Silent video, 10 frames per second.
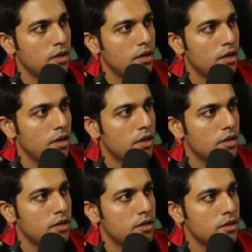it
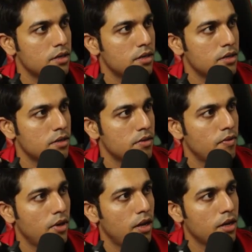
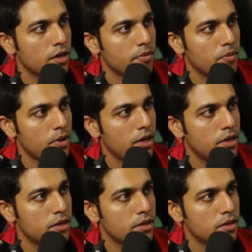will emit
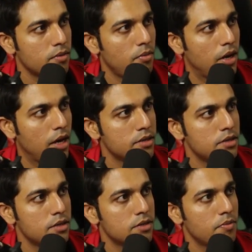blast
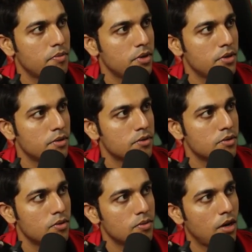disappear.
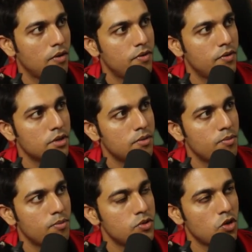So after
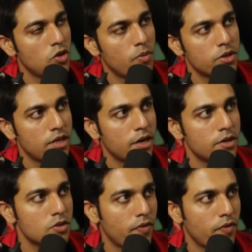0.3
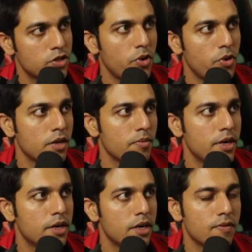seconds of explode
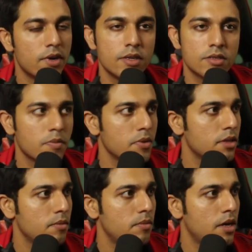emit, it will disappear
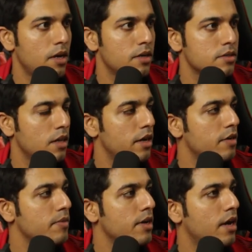the blast. Let
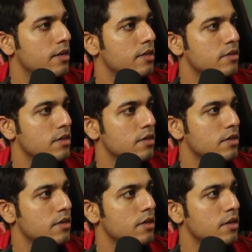me add this here,